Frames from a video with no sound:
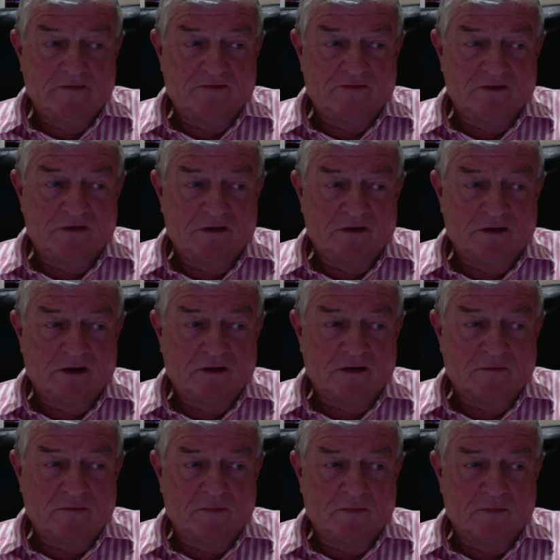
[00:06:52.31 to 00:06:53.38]
if you like,
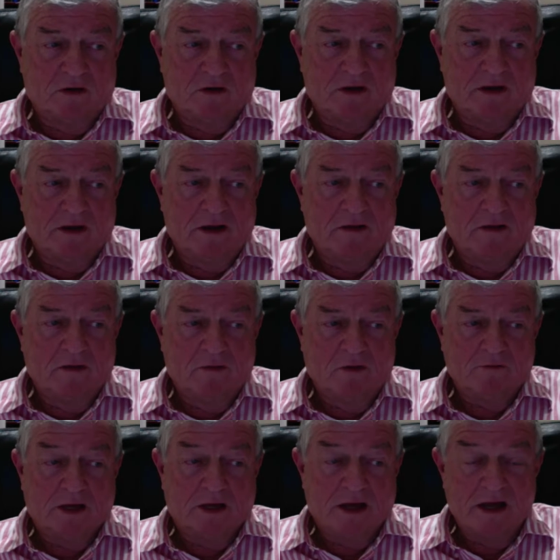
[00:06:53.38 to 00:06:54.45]

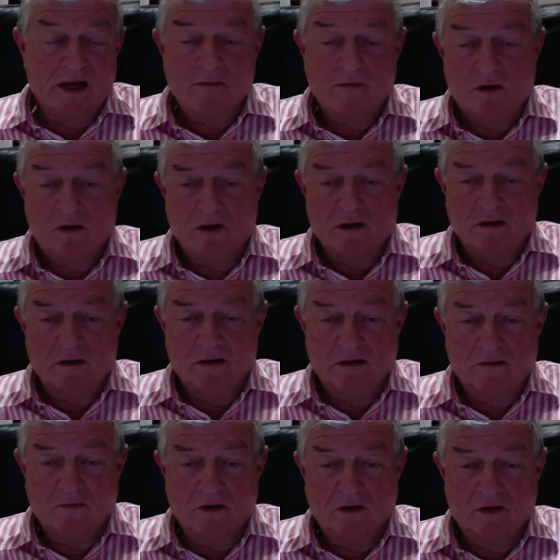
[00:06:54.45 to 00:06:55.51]
what became my
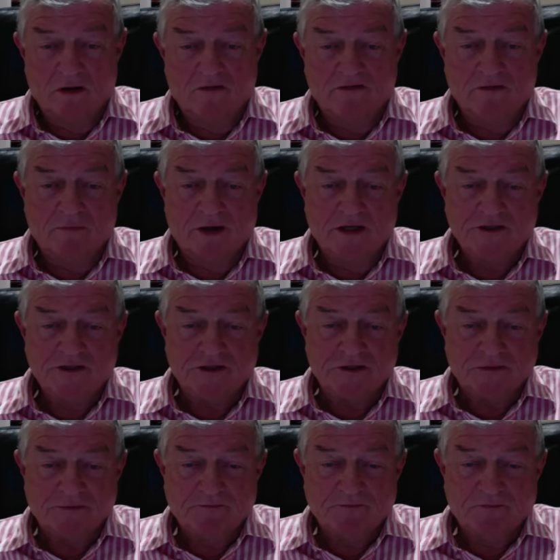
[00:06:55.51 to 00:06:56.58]
living passion,
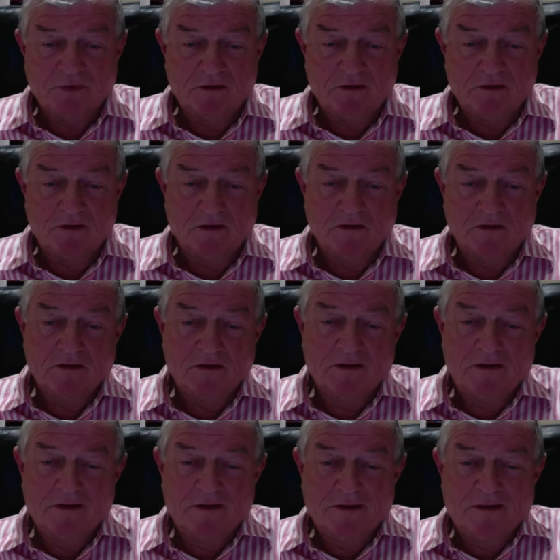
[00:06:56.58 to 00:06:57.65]
you know.
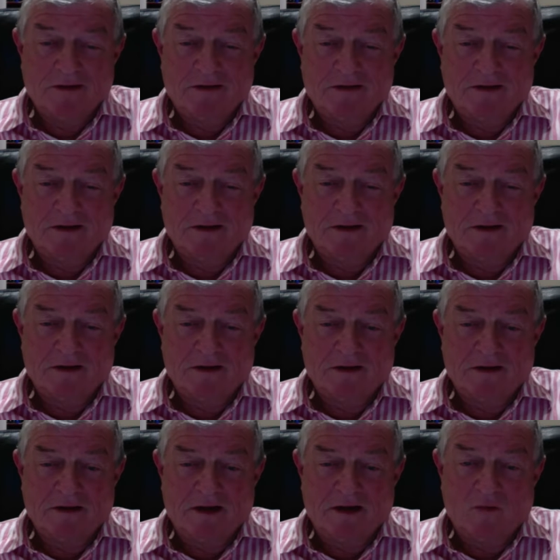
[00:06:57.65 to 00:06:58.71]

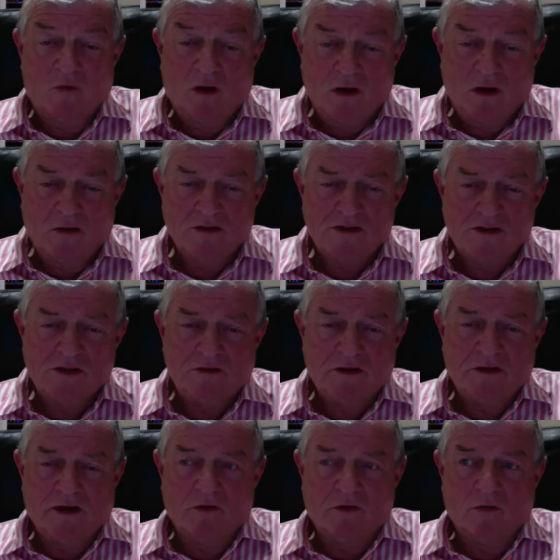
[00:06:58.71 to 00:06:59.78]
And while I was
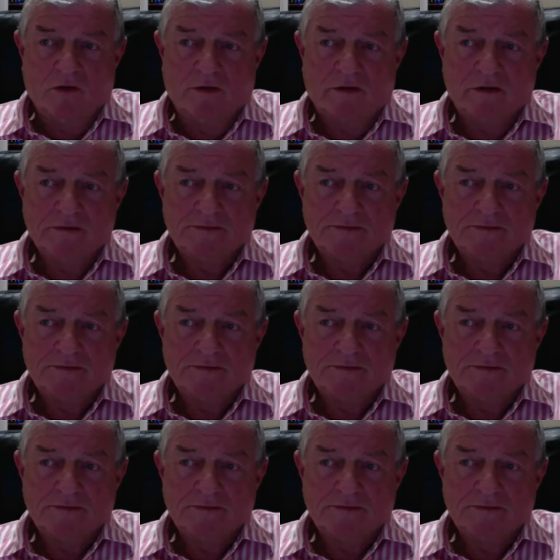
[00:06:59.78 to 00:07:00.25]
doing that work,